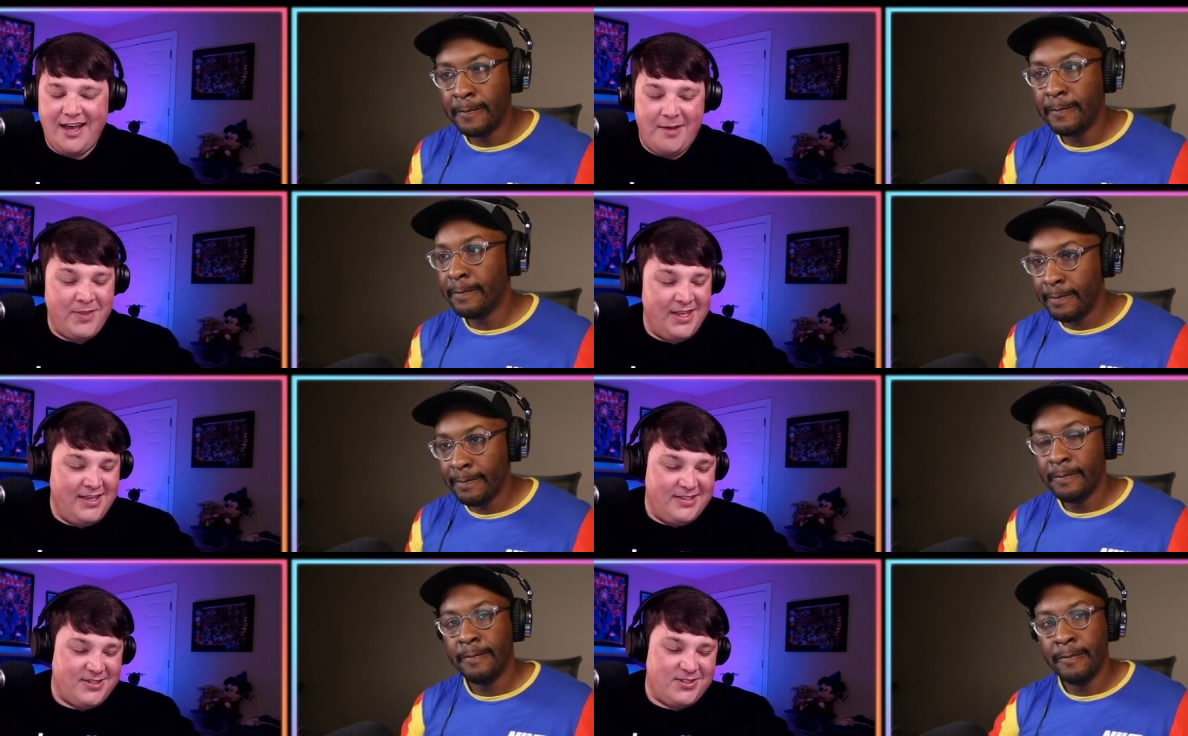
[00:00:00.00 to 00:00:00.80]
Speaker 1: Um,
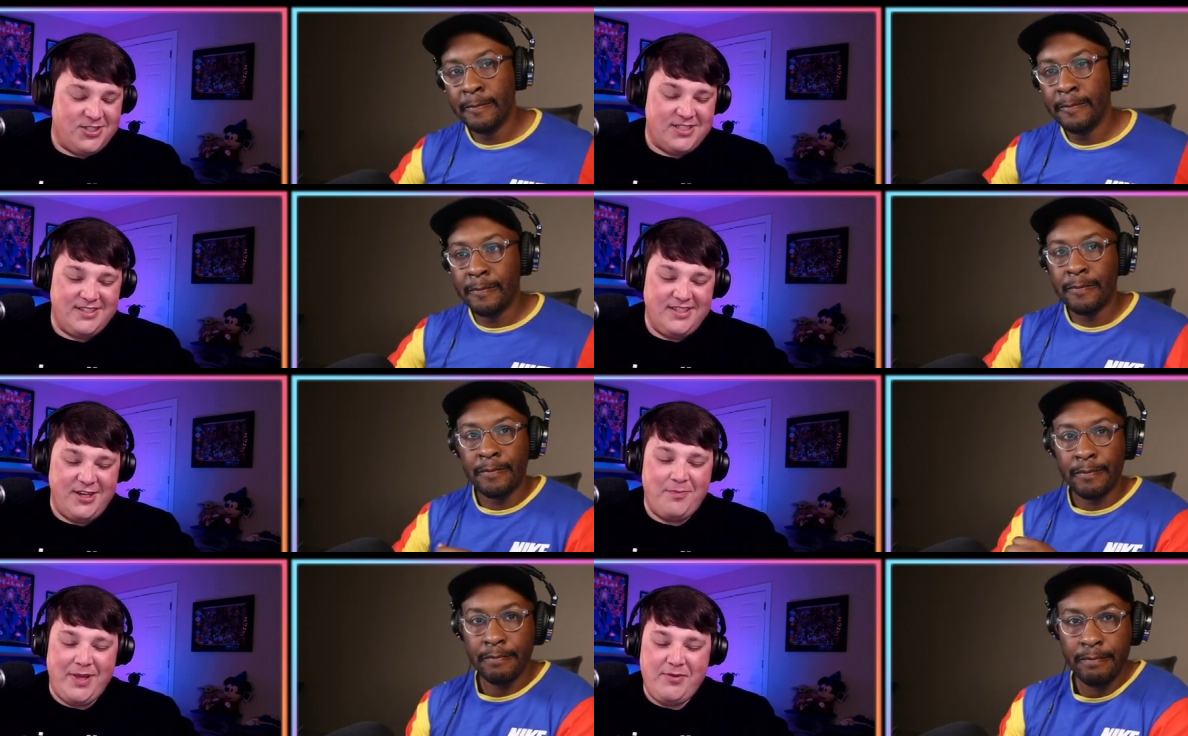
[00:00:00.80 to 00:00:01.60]
so it's just
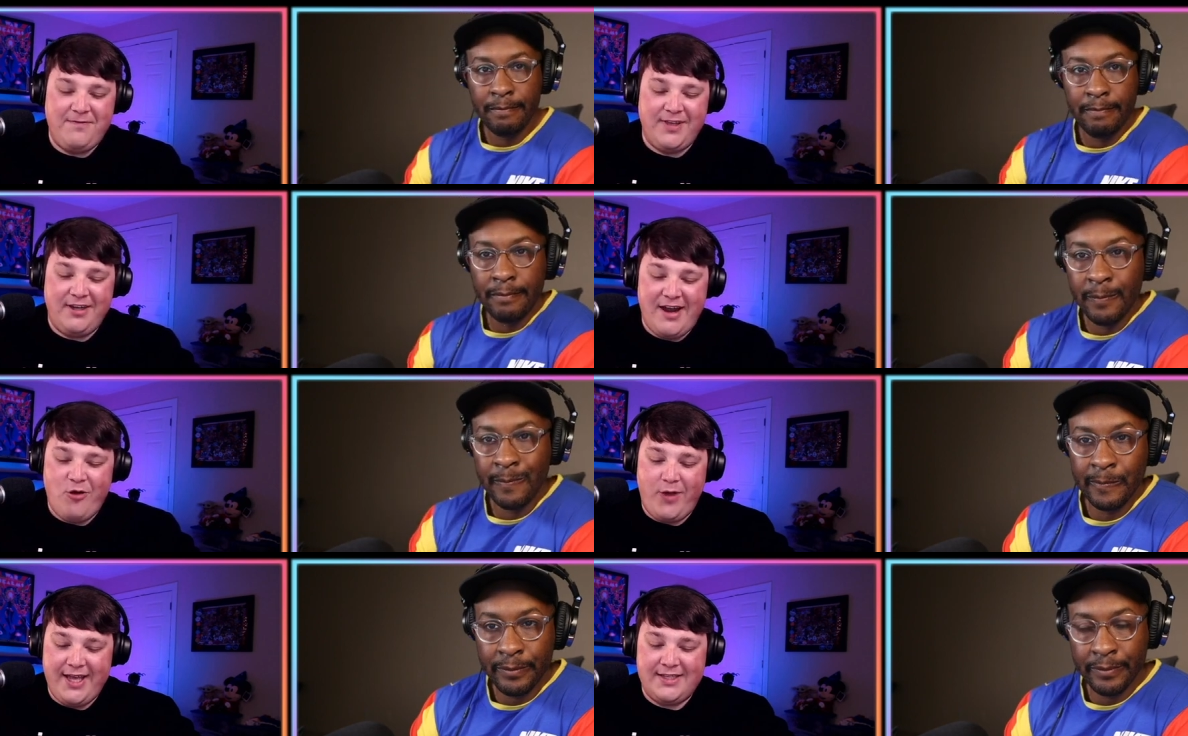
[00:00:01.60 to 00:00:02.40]
you know being able to figure
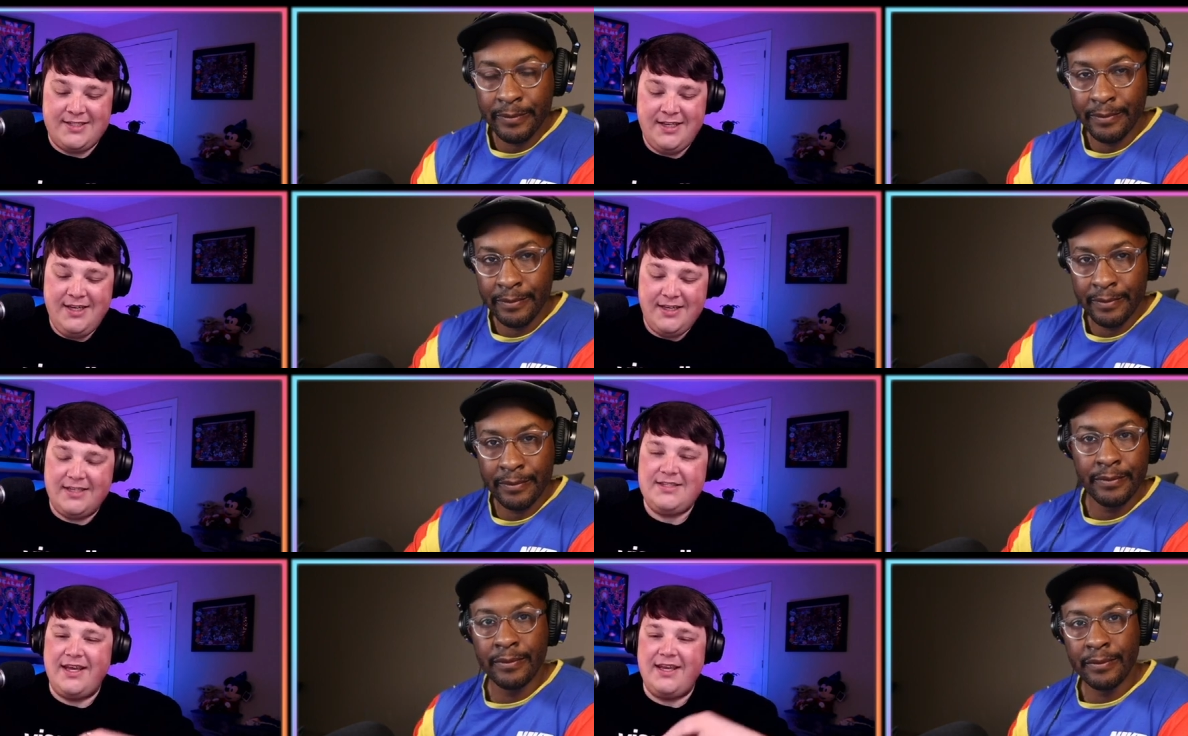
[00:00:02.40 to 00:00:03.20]
out ways
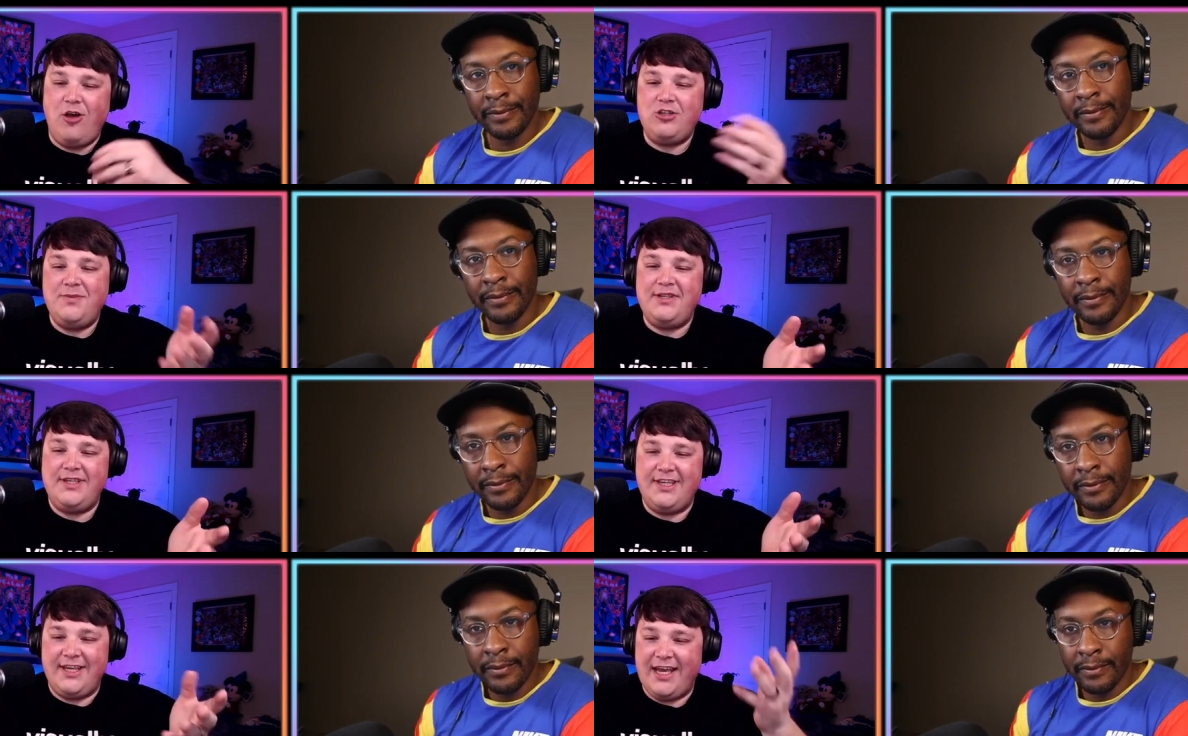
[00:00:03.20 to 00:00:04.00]
because like
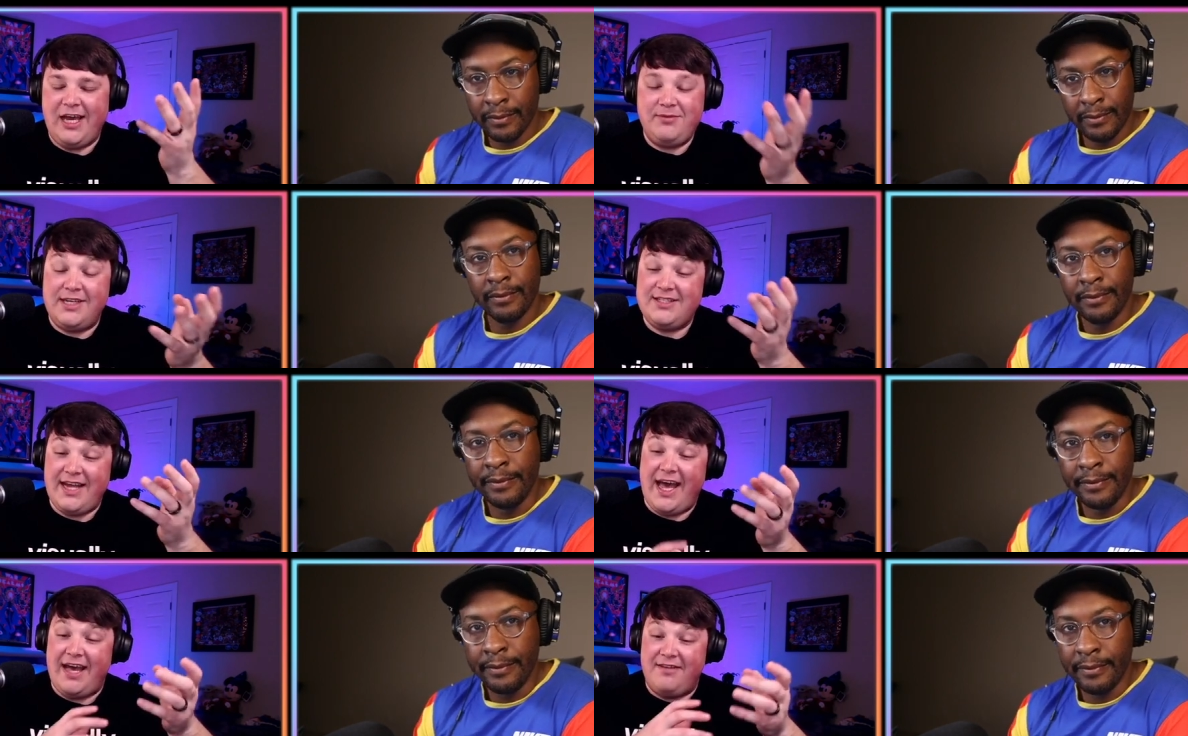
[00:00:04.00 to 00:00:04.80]
ultimately GitHub
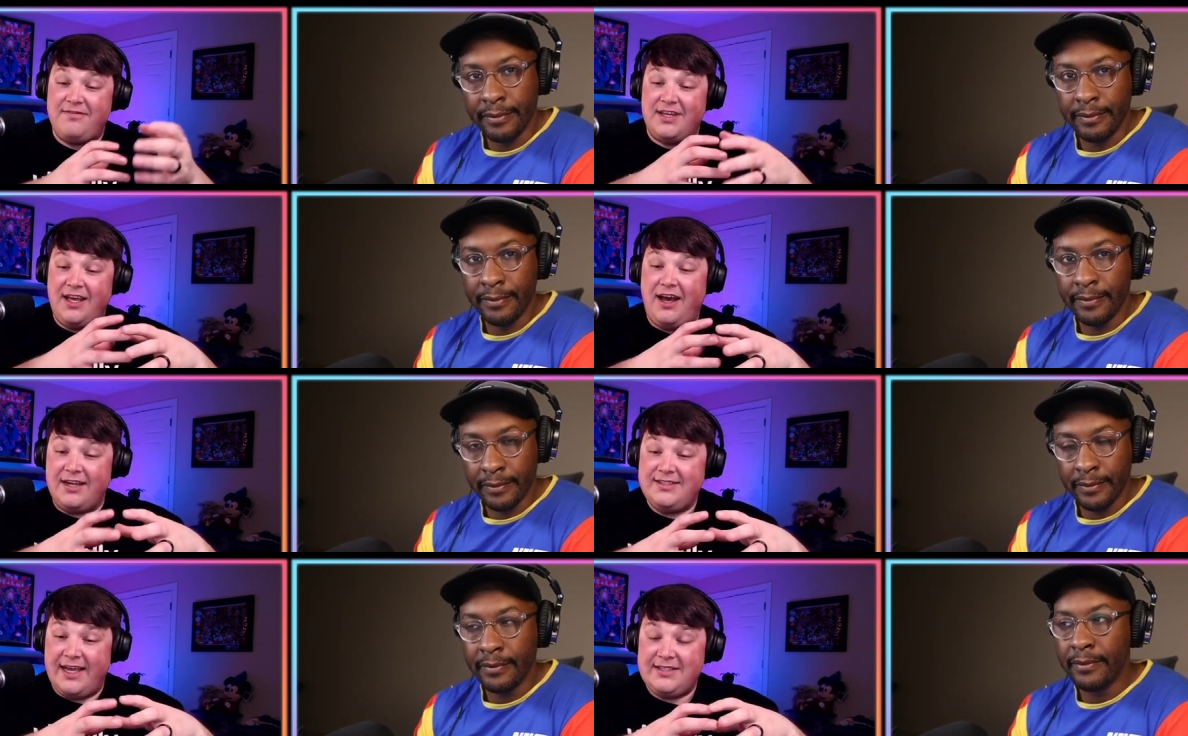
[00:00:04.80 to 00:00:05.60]
doesn't have the
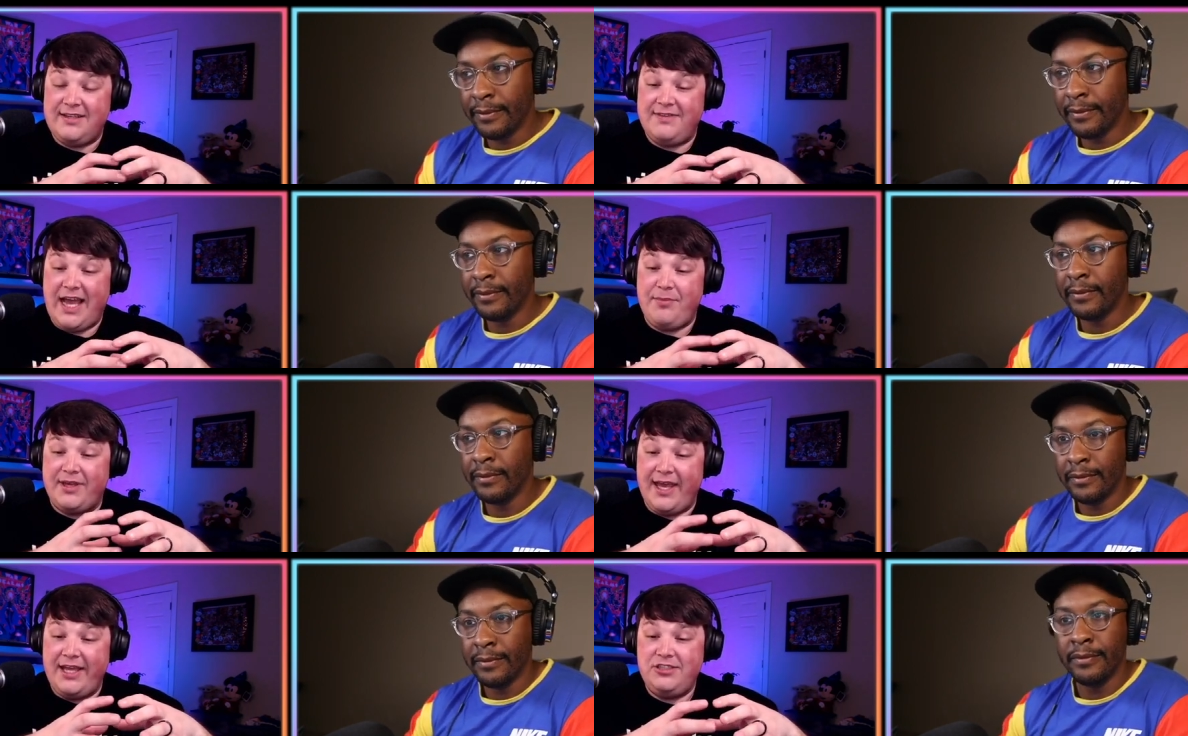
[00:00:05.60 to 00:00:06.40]
context of the
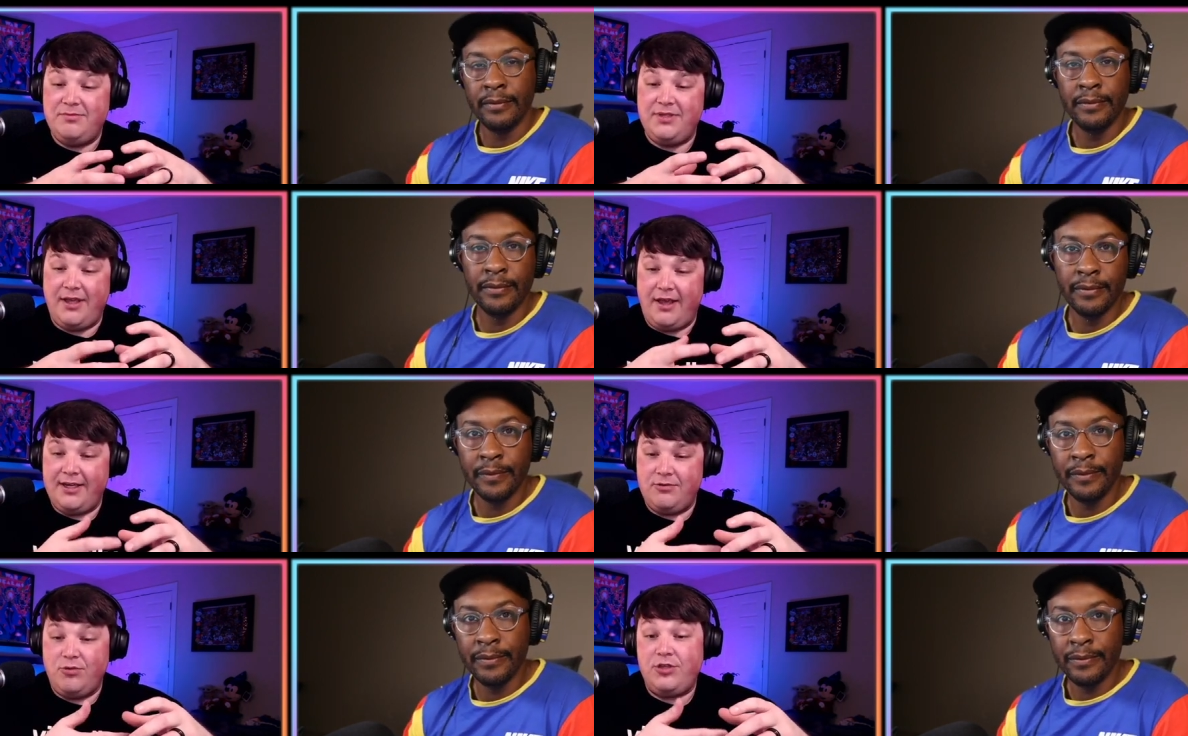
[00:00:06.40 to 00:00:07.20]
application
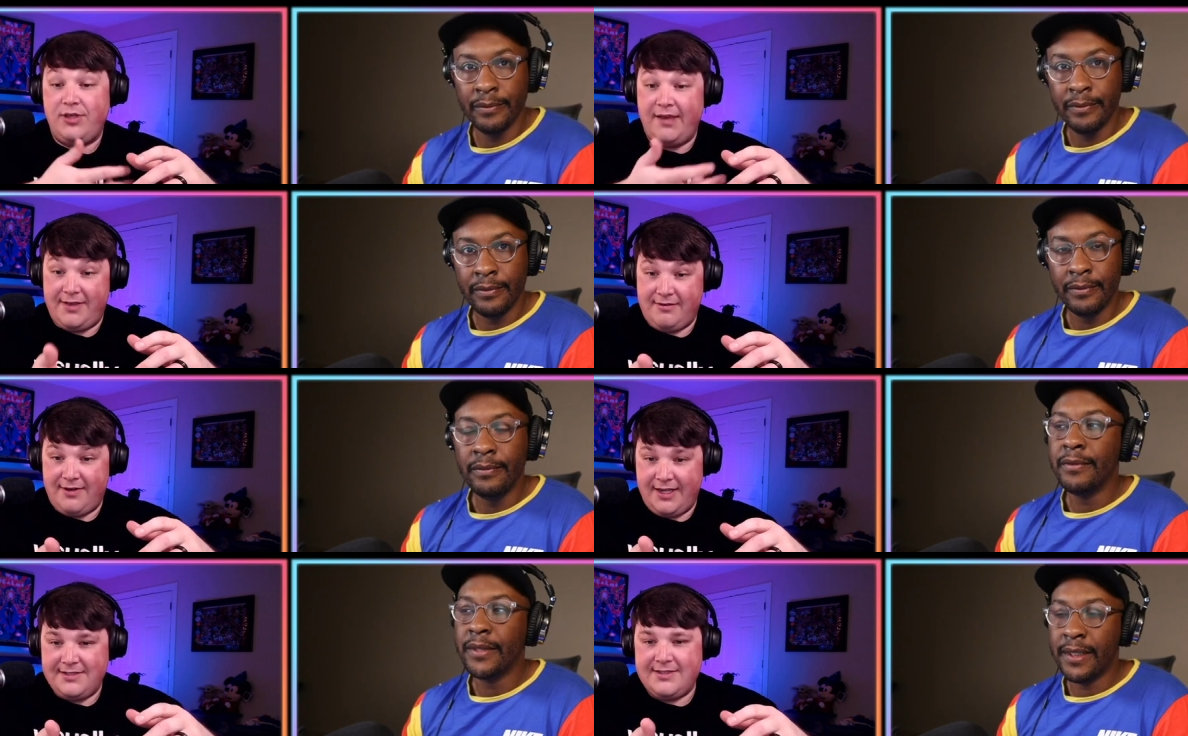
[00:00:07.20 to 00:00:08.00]
beyond what you give it,
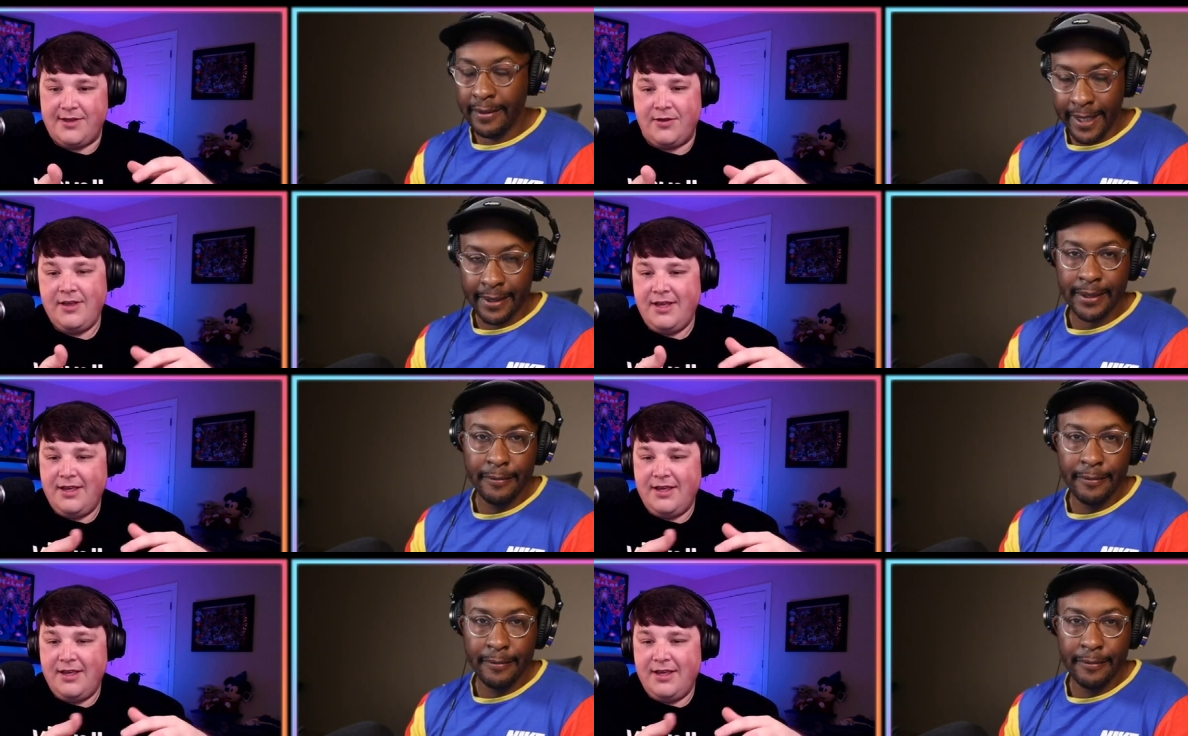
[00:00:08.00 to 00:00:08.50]
right? So yes.